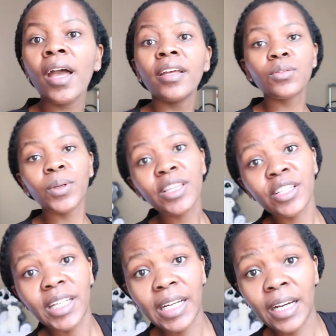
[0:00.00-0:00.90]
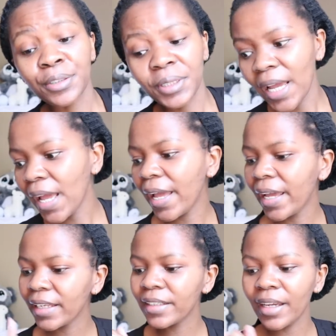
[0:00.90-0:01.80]
It's 1:30 now,
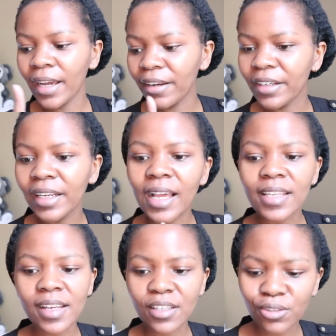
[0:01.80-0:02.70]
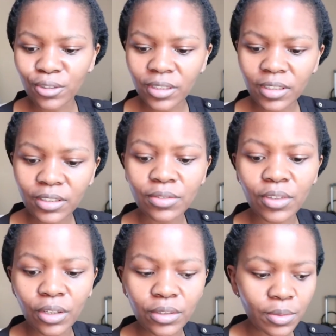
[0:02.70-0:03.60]
and I realized I started this
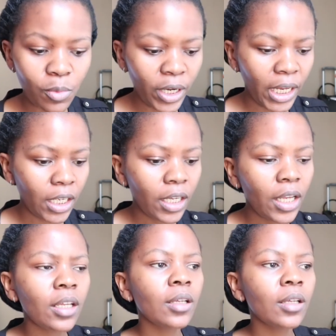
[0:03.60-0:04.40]
vlog this morning